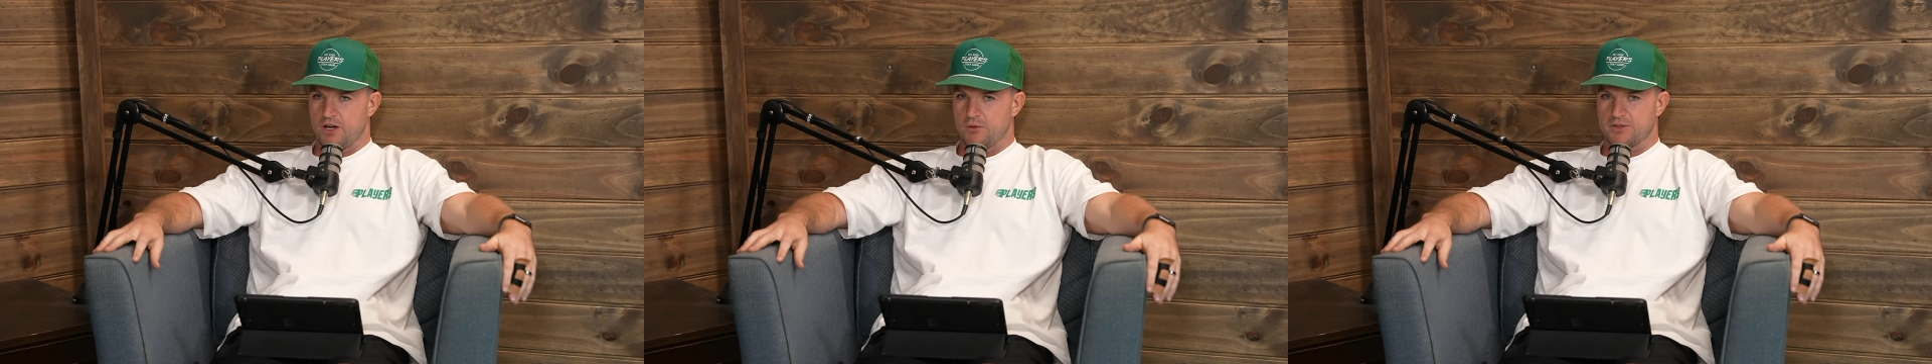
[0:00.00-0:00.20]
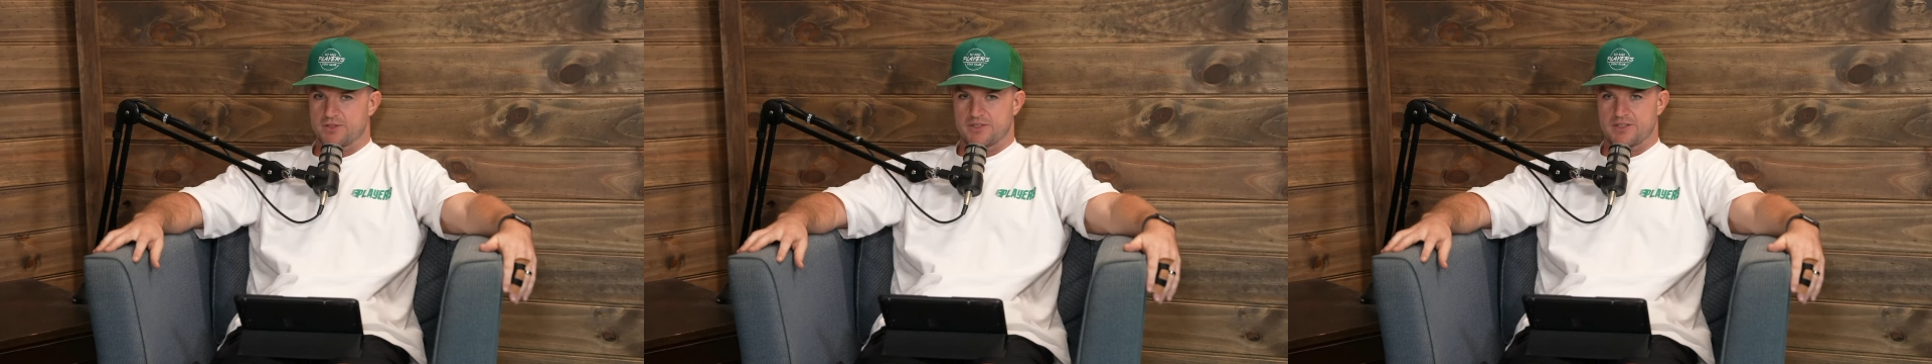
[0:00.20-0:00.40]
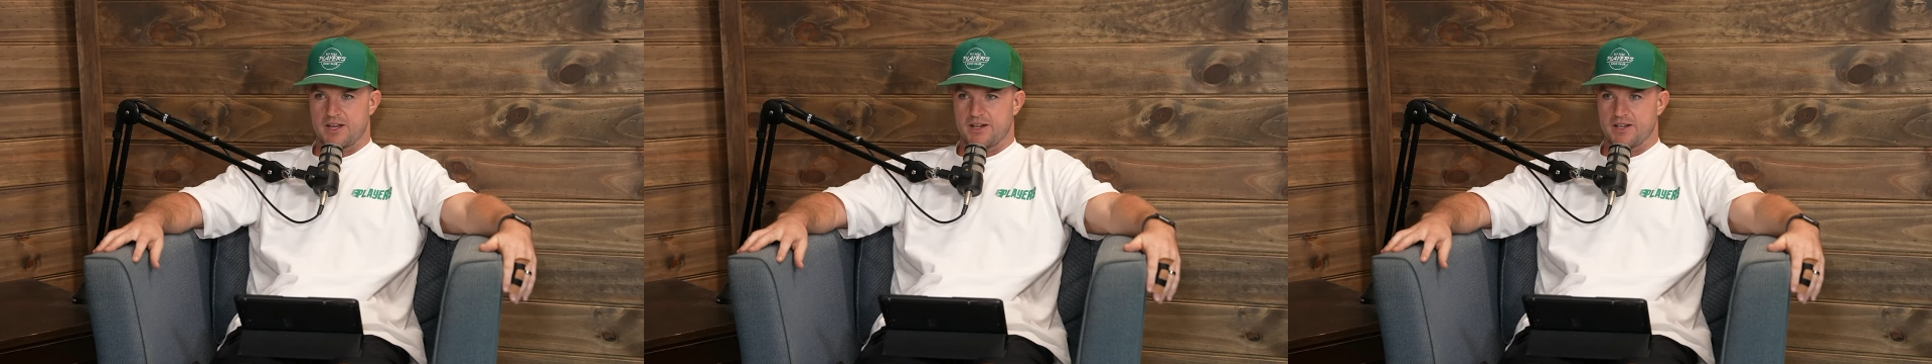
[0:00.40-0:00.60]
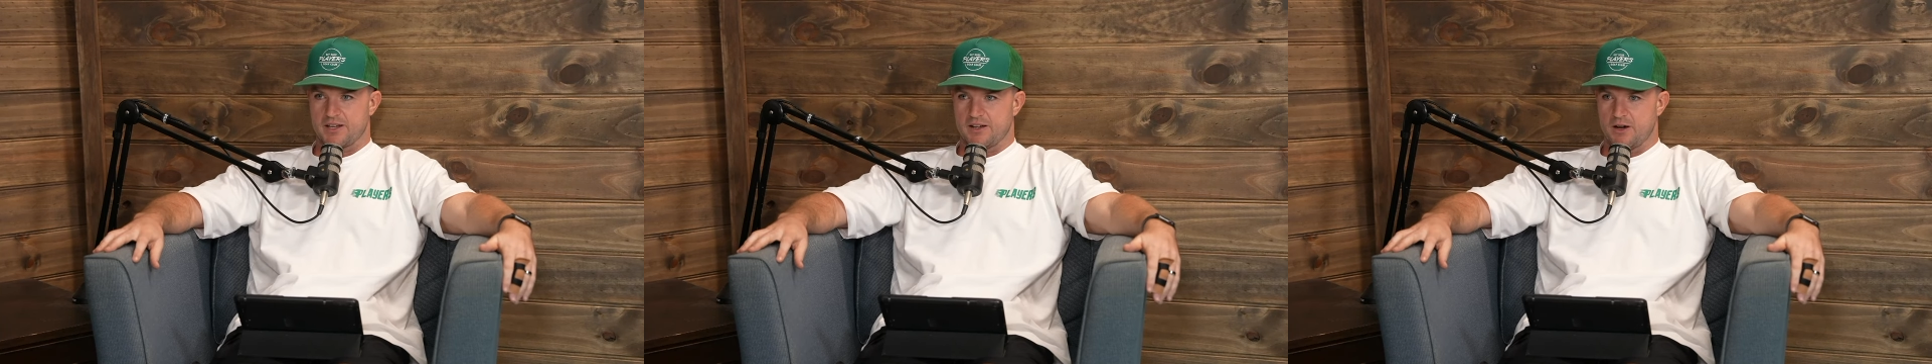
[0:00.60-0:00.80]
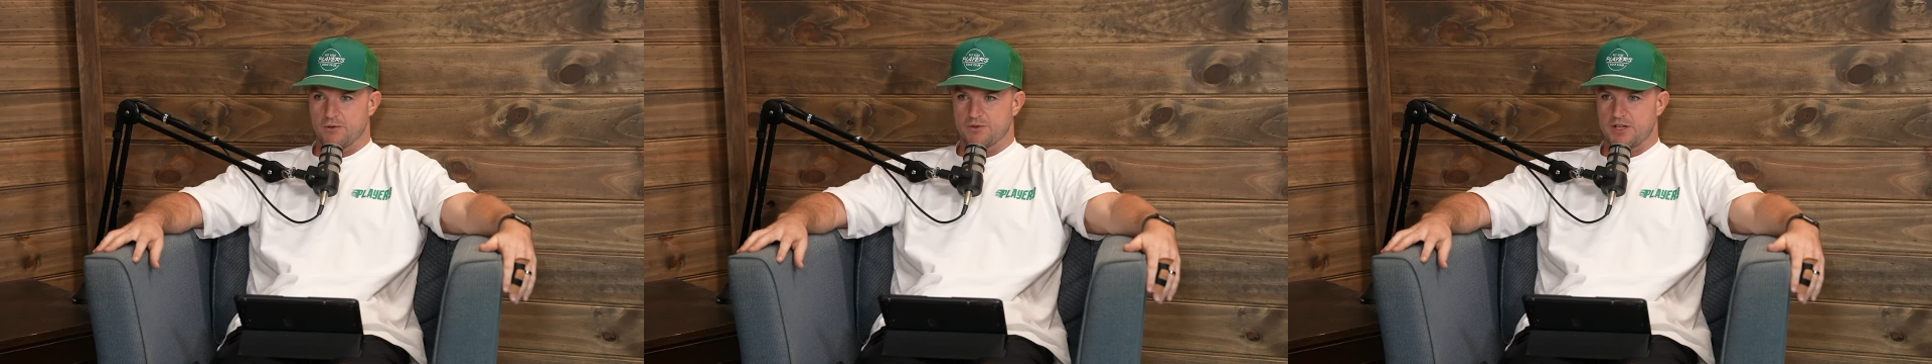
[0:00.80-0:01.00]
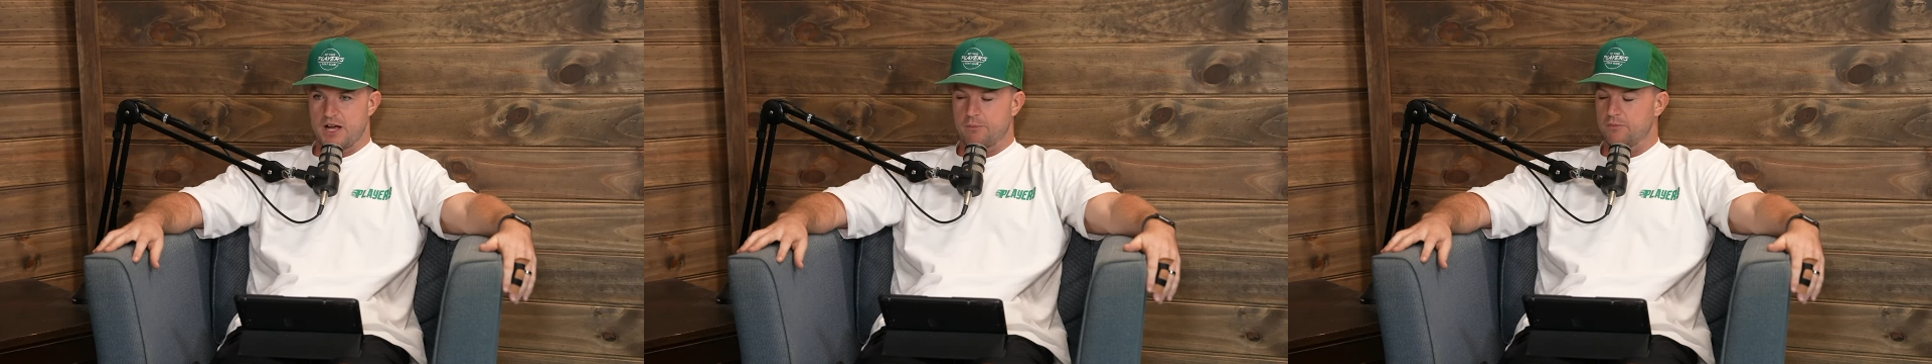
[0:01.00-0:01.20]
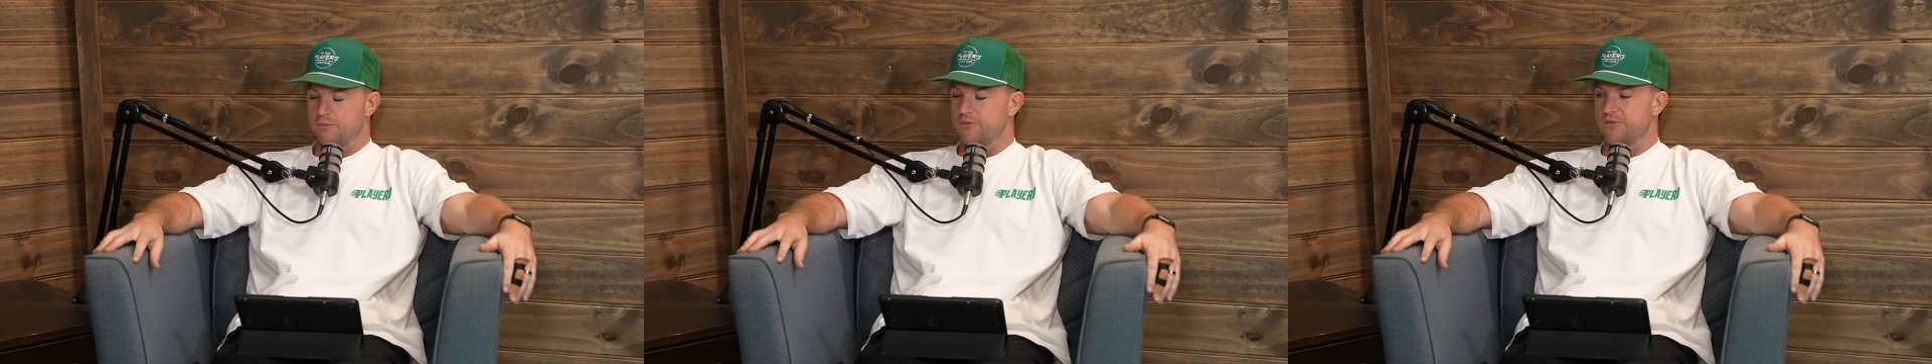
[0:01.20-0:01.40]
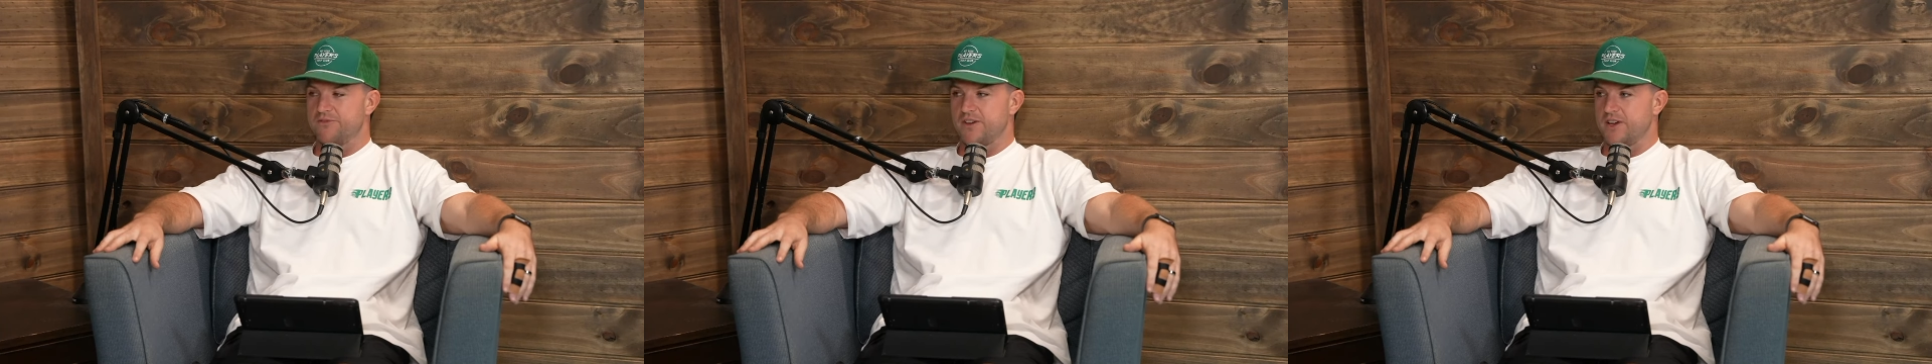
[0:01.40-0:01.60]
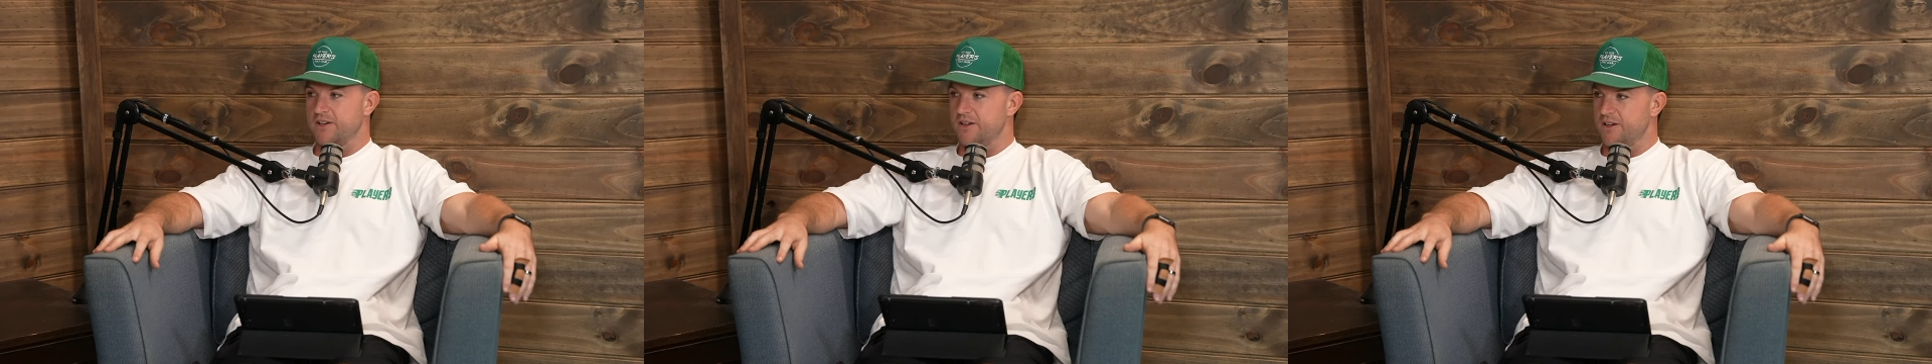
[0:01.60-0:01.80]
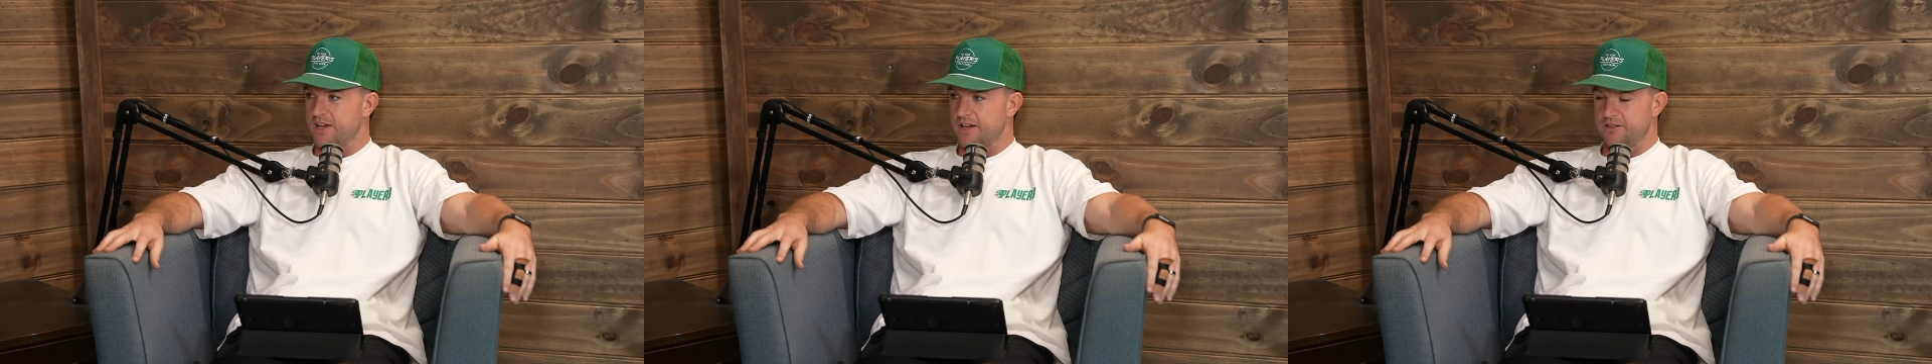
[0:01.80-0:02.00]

I was standing, I was up on my feet, yeah.